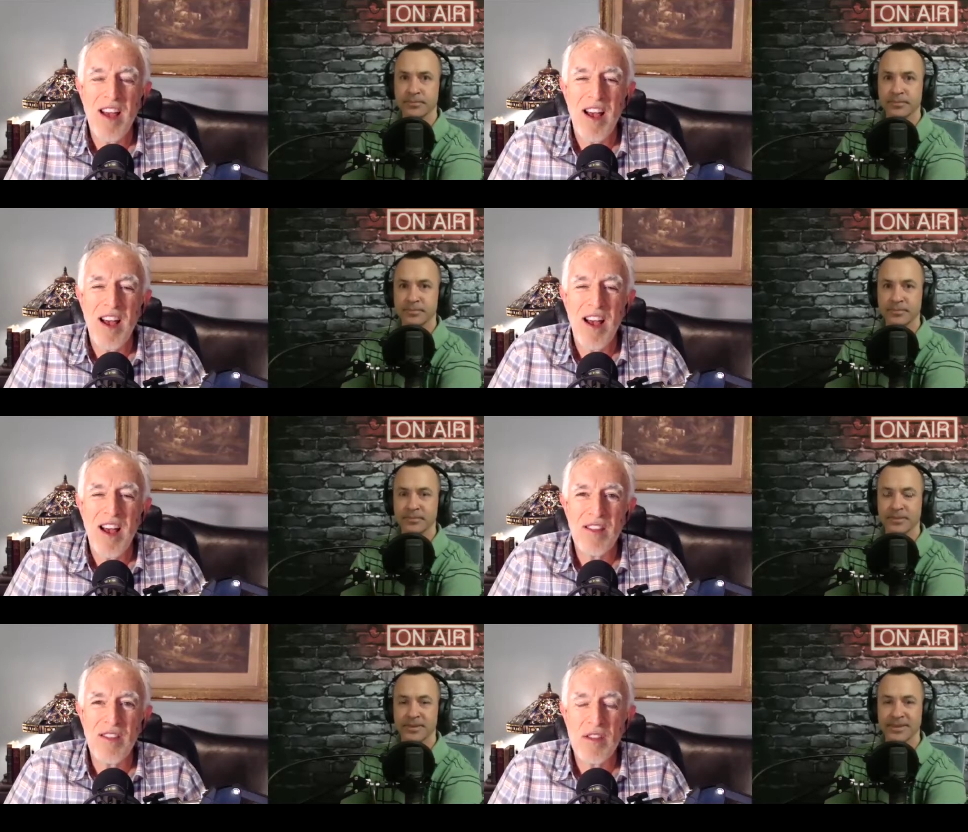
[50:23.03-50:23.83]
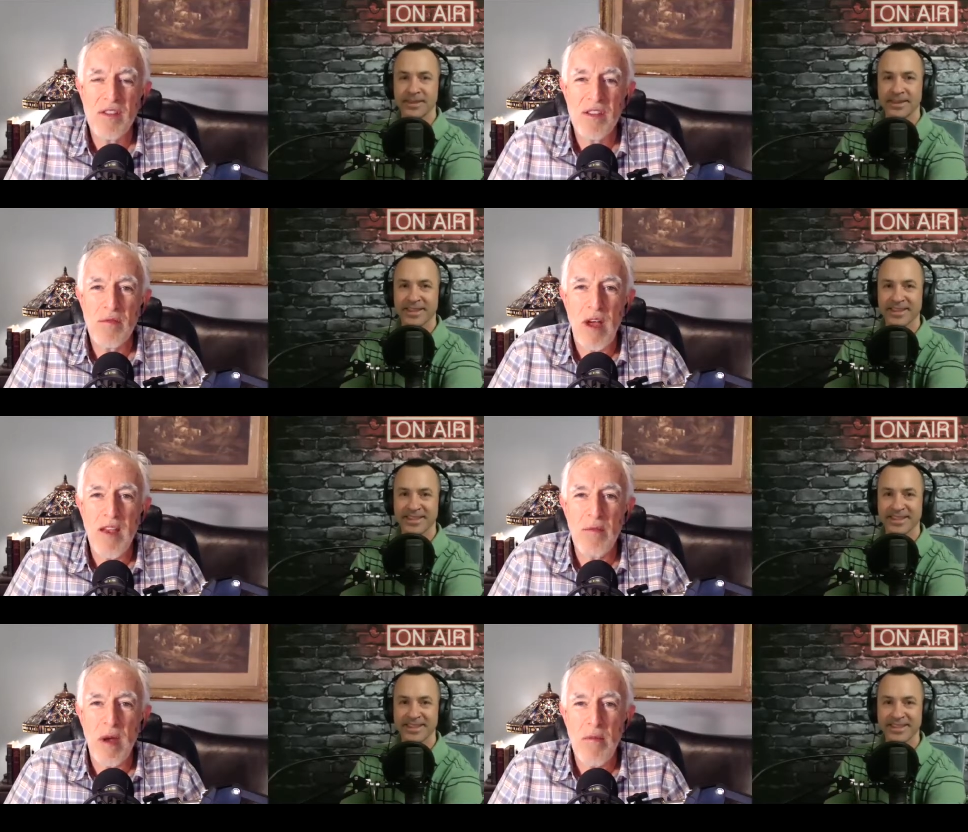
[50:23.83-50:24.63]
Speaker 1: uh, listen,
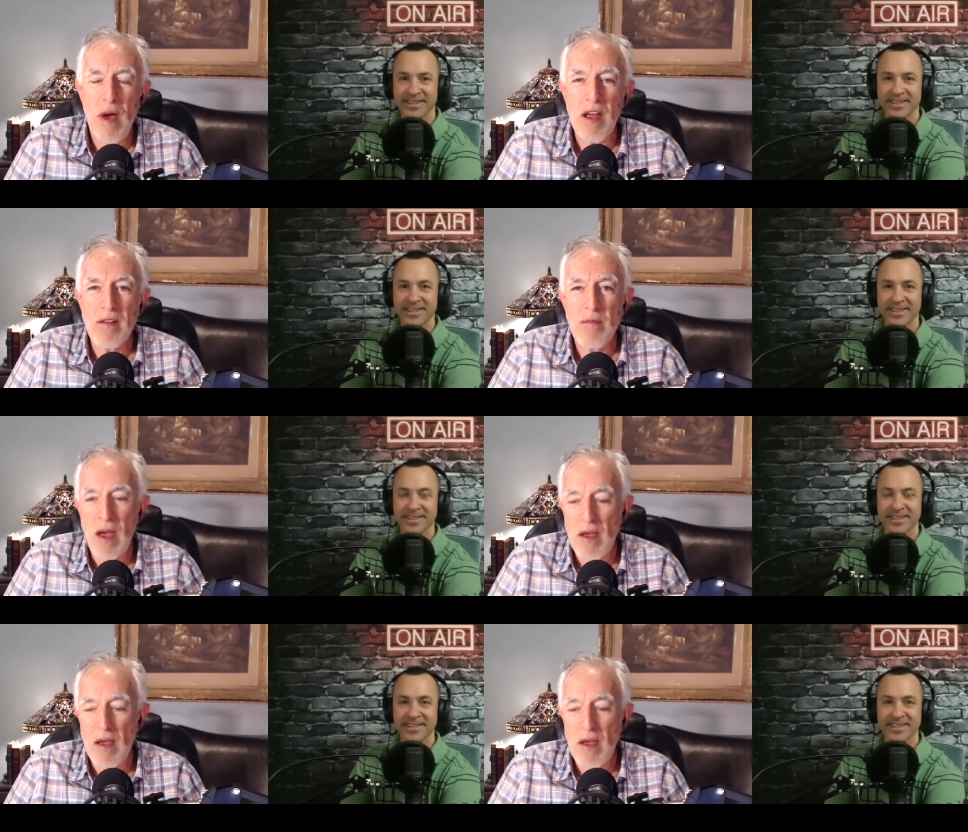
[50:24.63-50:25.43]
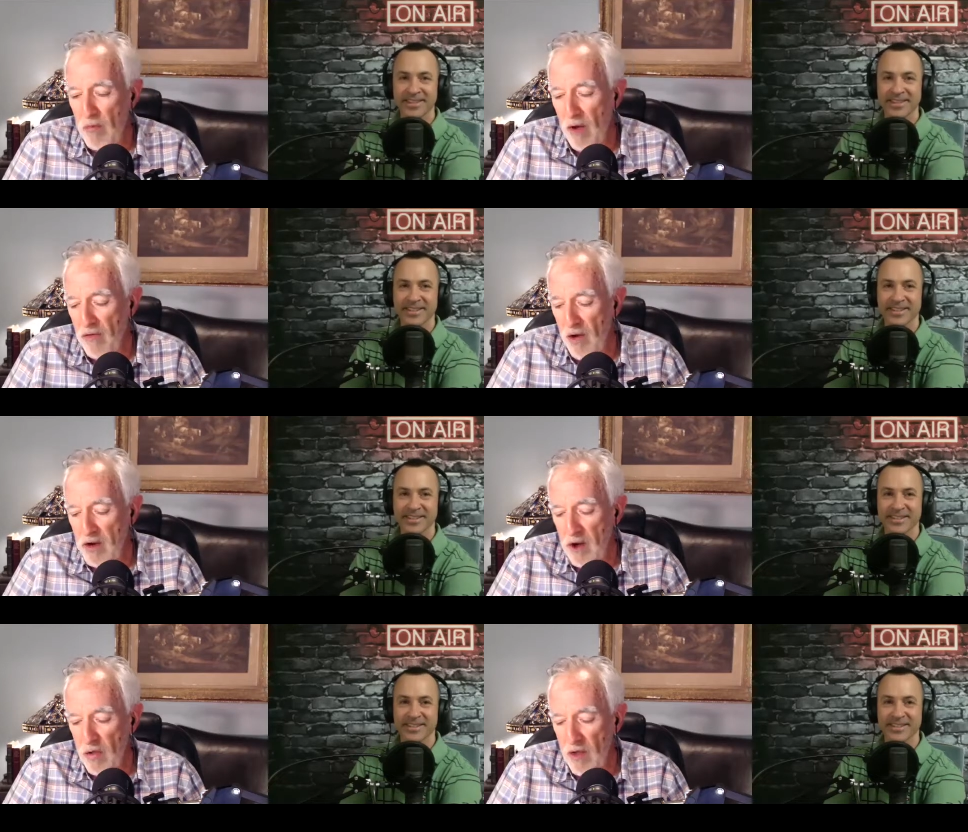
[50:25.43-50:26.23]
my my my my
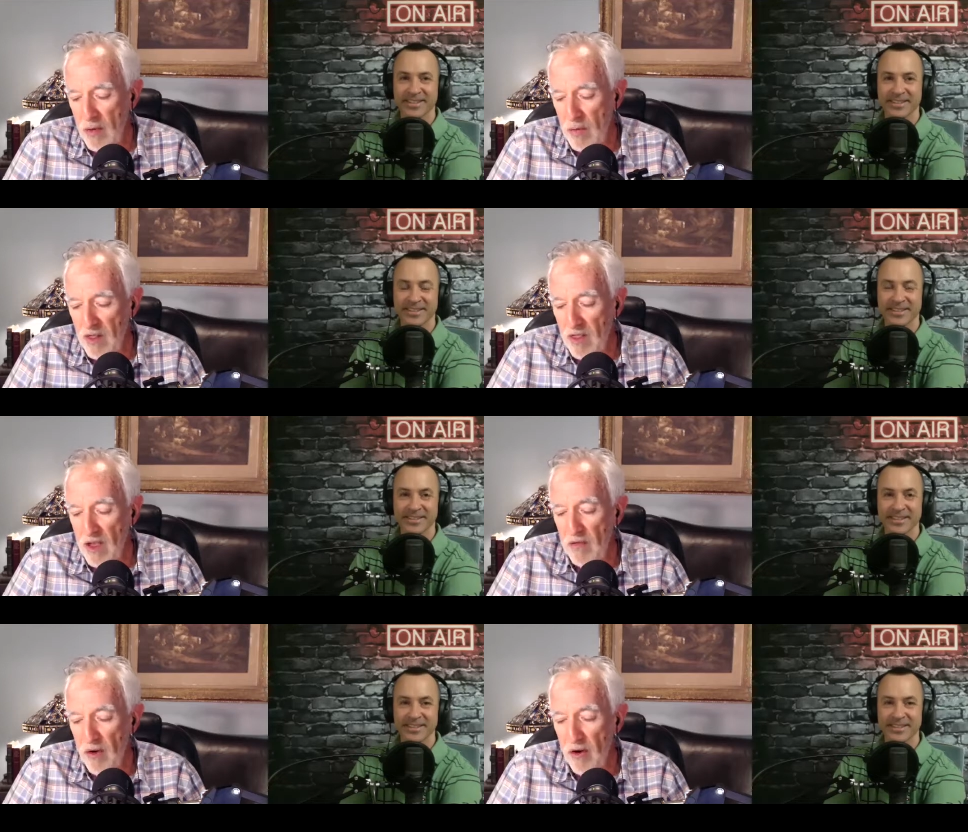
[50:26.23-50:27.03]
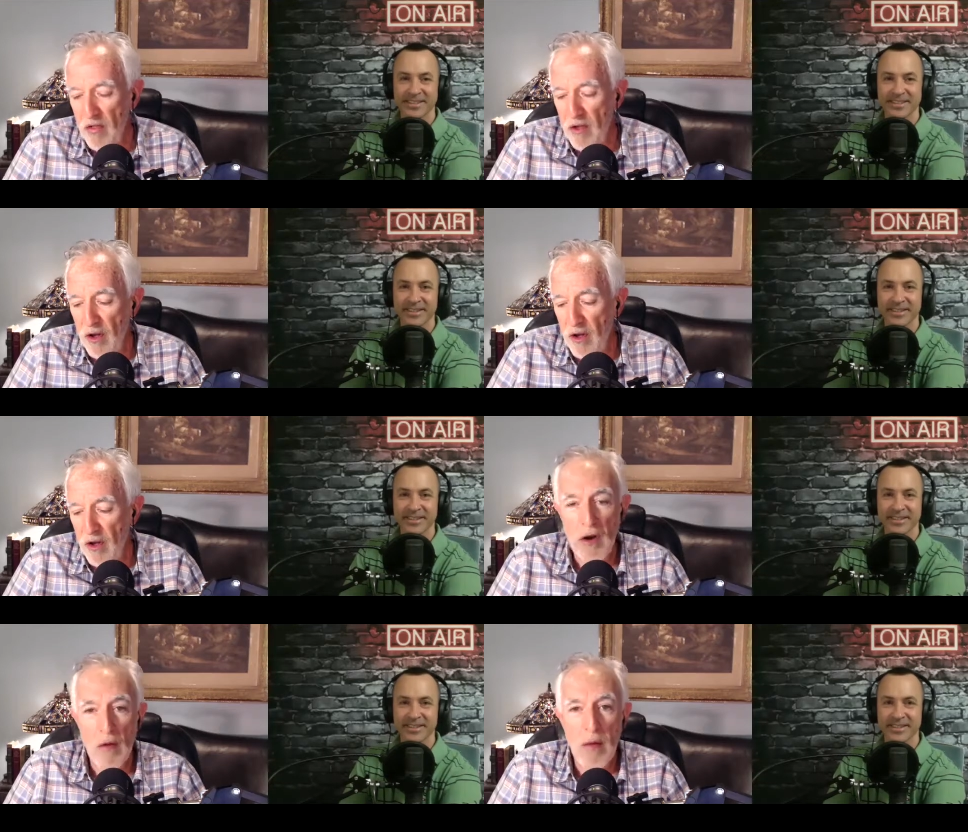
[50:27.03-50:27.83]
friend here that I'd be late for the
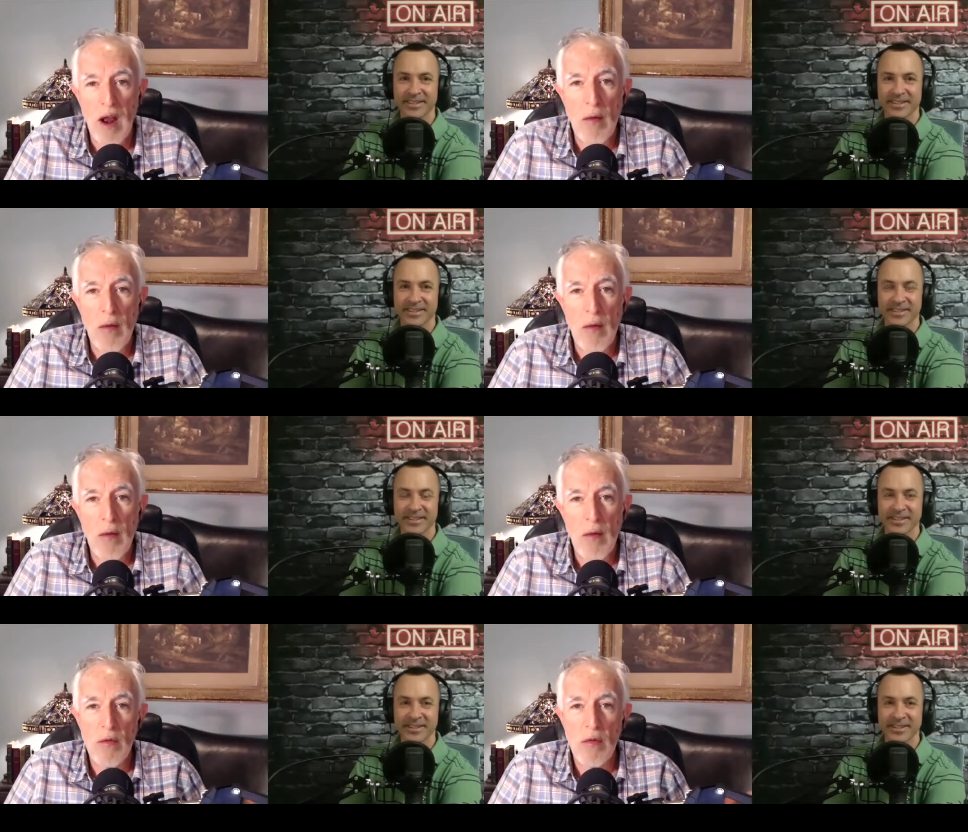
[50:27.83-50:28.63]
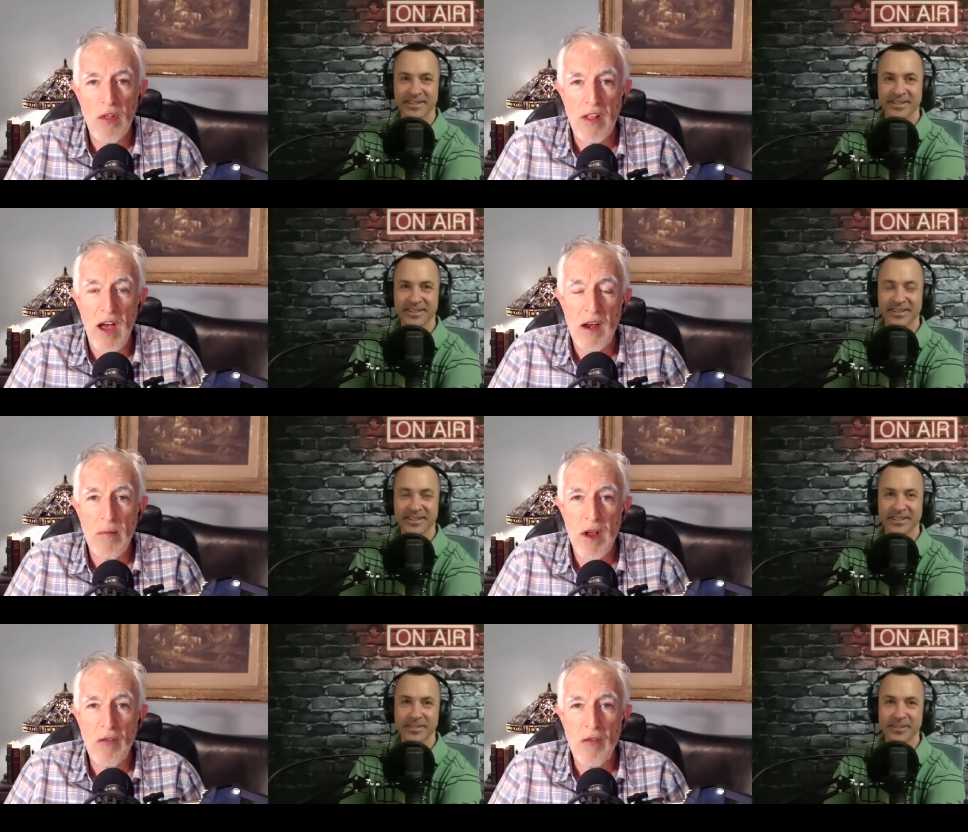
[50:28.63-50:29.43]
call here, but I'm really really glad to
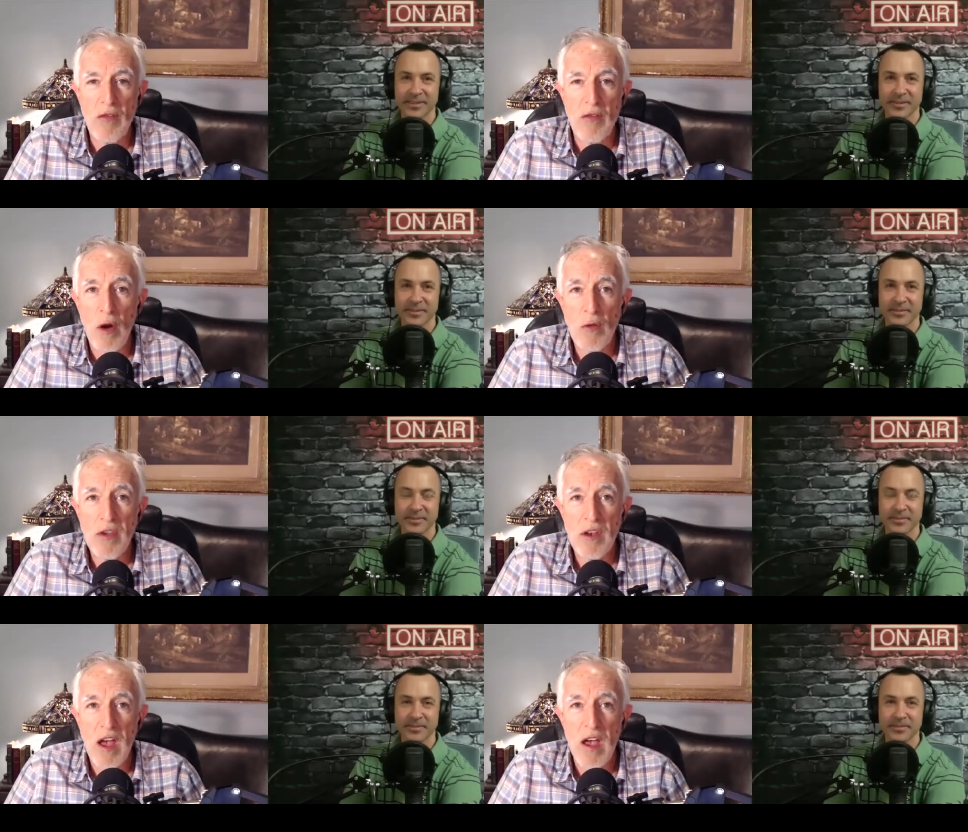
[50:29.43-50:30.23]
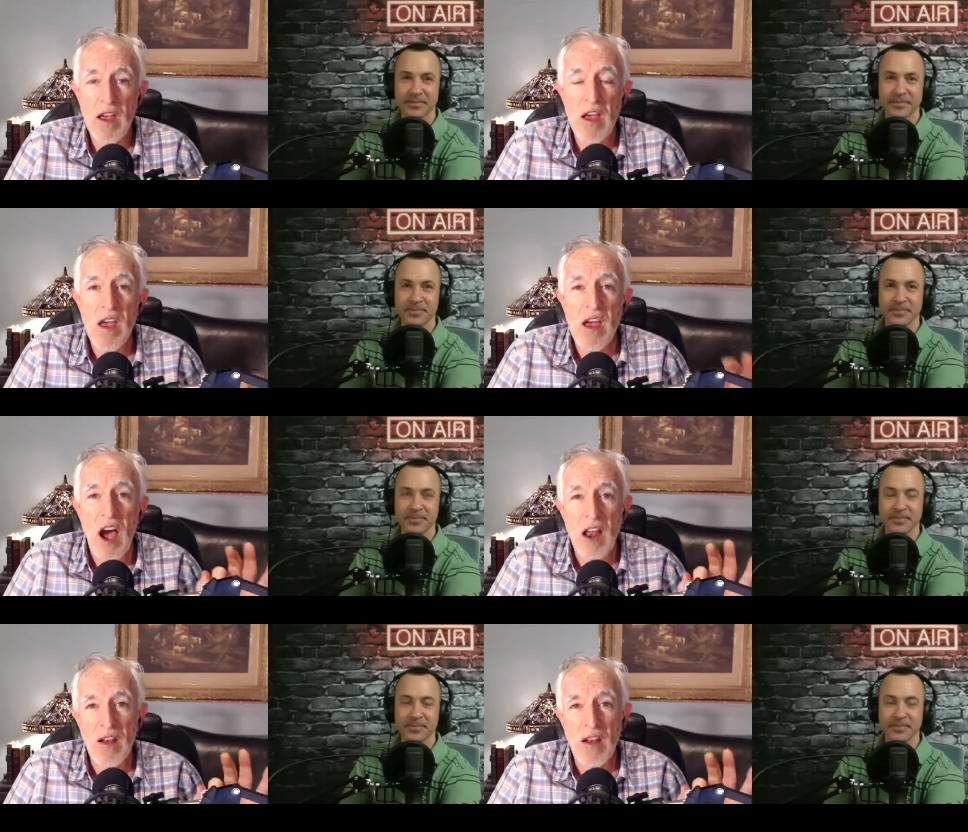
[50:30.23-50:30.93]
be on your show today. I'd